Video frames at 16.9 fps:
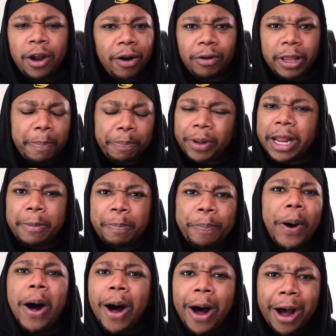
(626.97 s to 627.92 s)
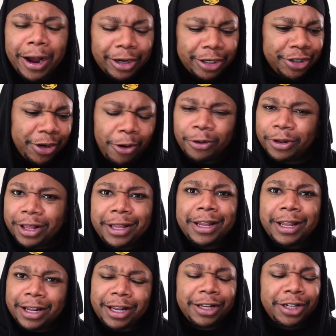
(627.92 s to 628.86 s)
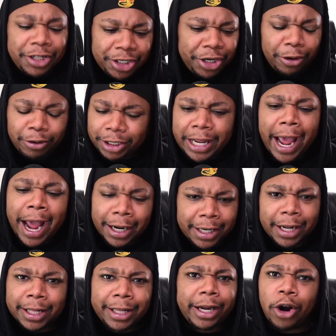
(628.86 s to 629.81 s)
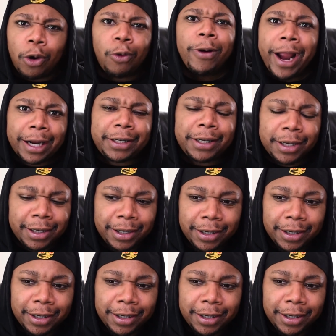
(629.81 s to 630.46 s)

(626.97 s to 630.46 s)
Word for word: or they played Pong, so it's still technically correct."